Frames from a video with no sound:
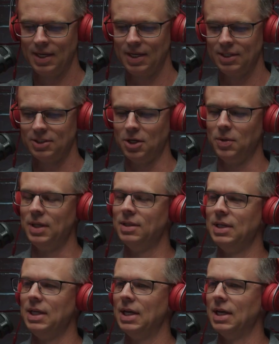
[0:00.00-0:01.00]
So in
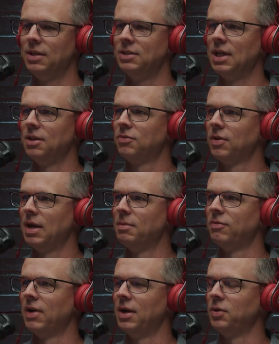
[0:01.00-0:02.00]
the 10th frame of
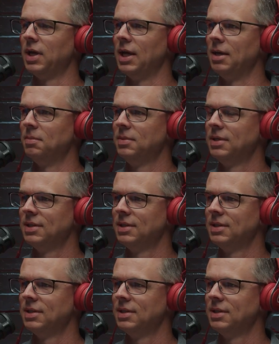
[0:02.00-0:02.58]
the final game,